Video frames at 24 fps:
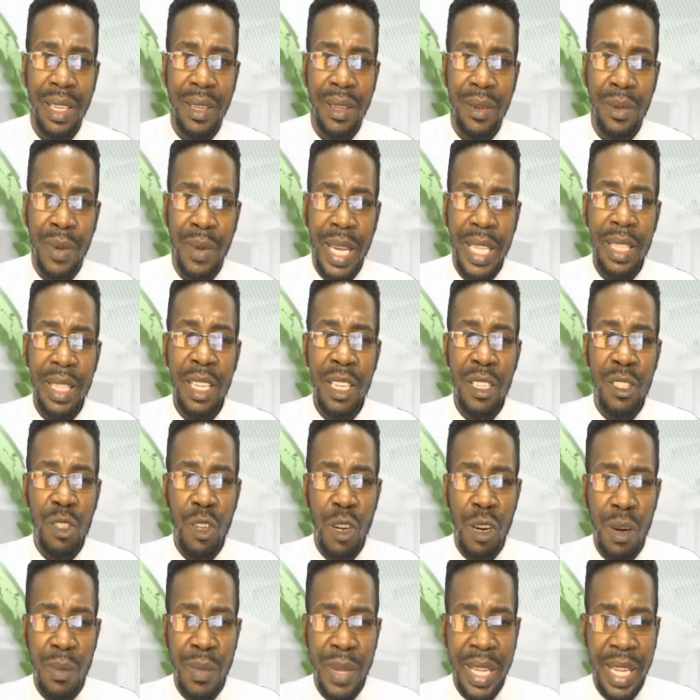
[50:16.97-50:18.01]
when
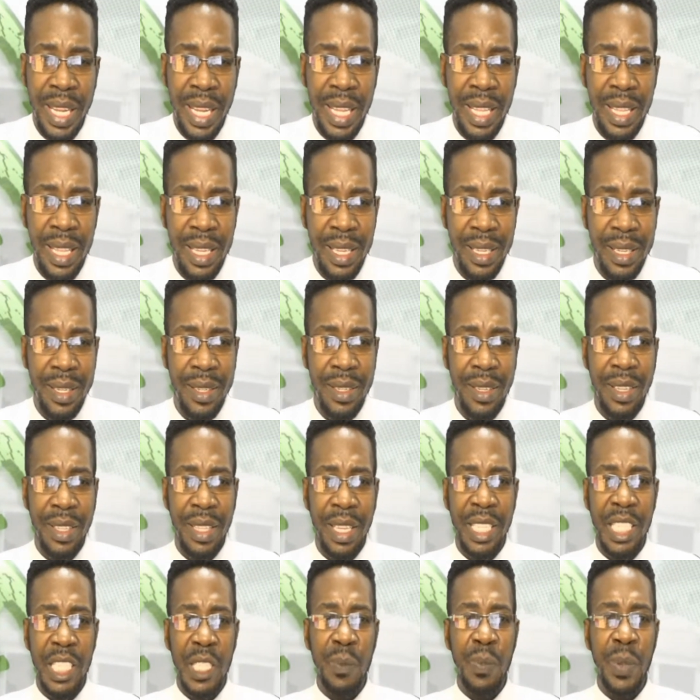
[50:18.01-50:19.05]
determining the
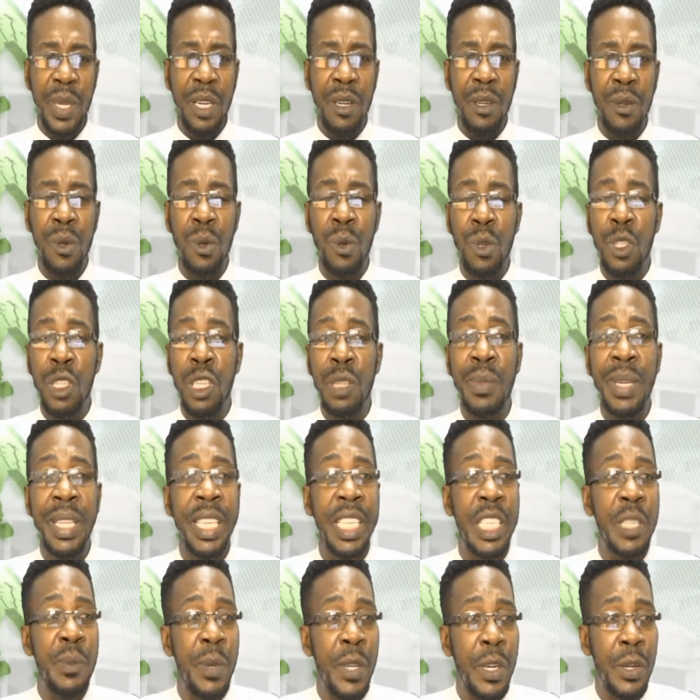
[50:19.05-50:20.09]
speaker, who should be the
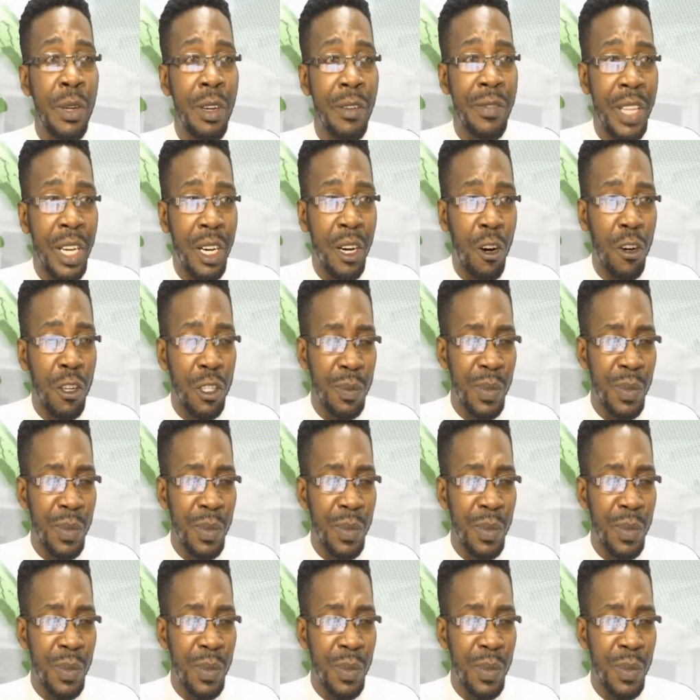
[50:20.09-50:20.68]
speaker of the house?